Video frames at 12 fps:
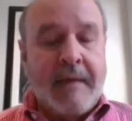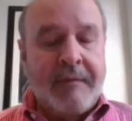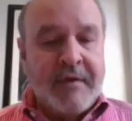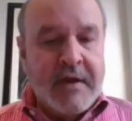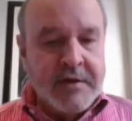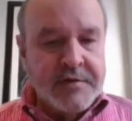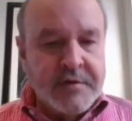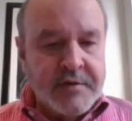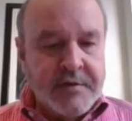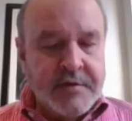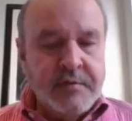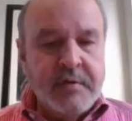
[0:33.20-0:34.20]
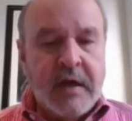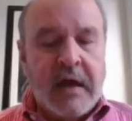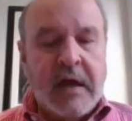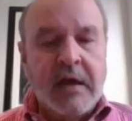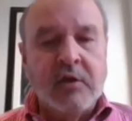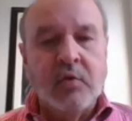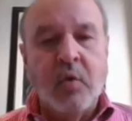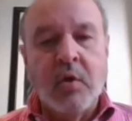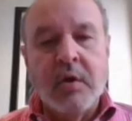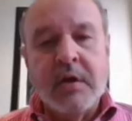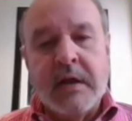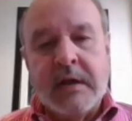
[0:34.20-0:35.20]
At the Institute, I
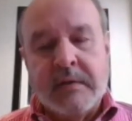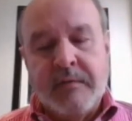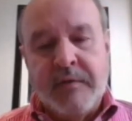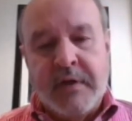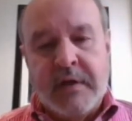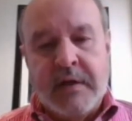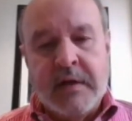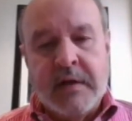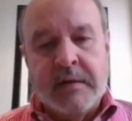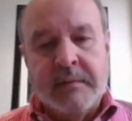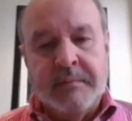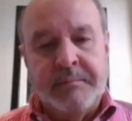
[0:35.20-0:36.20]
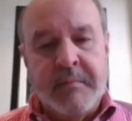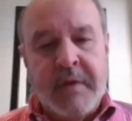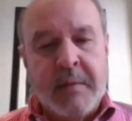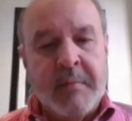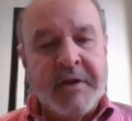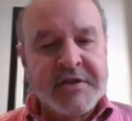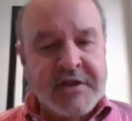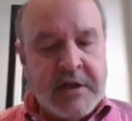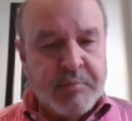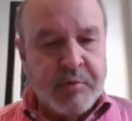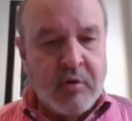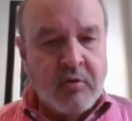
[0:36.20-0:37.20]
coordinate the
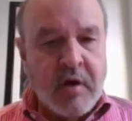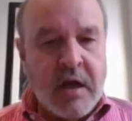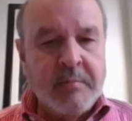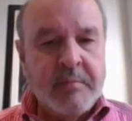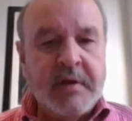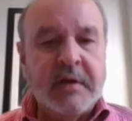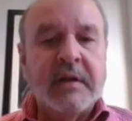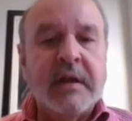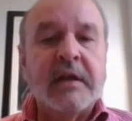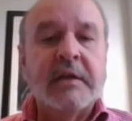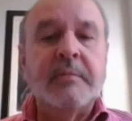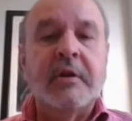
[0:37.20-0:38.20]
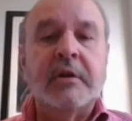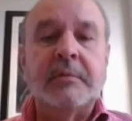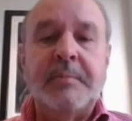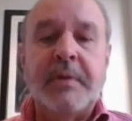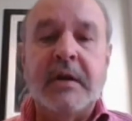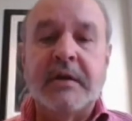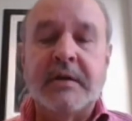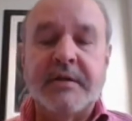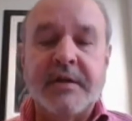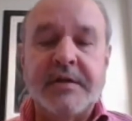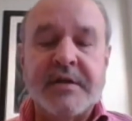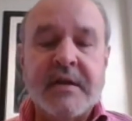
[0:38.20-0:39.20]
MSc program in Latin American
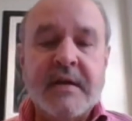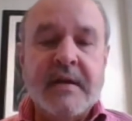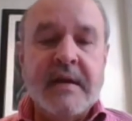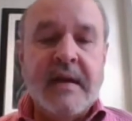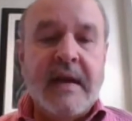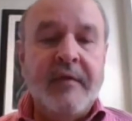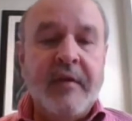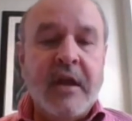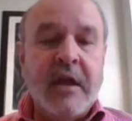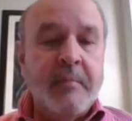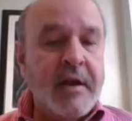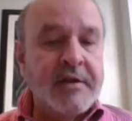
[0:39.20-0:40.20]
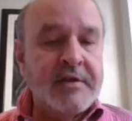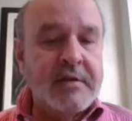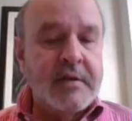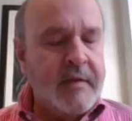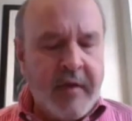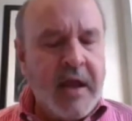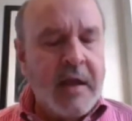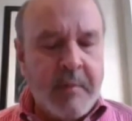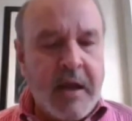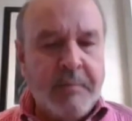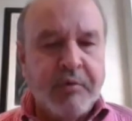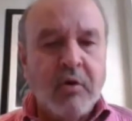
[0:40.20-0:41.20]
politics and the
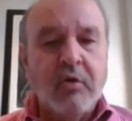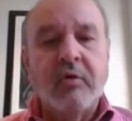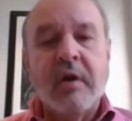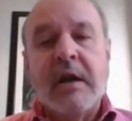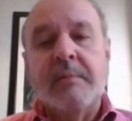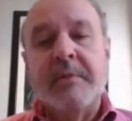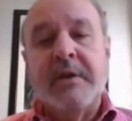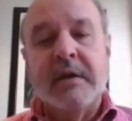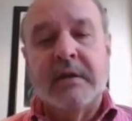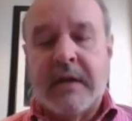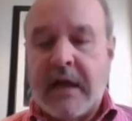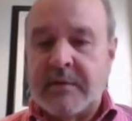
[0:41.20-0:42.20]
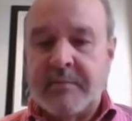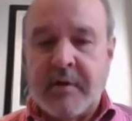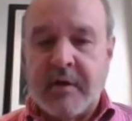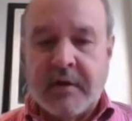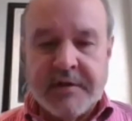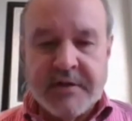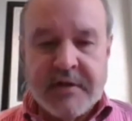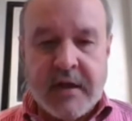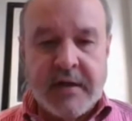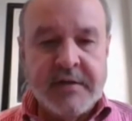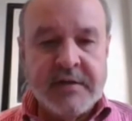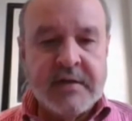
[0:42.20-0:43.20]
MA program in Latin American
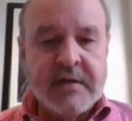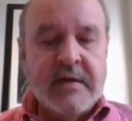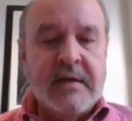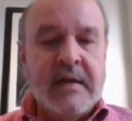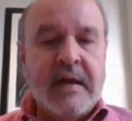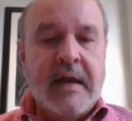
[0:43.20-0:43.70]
studies,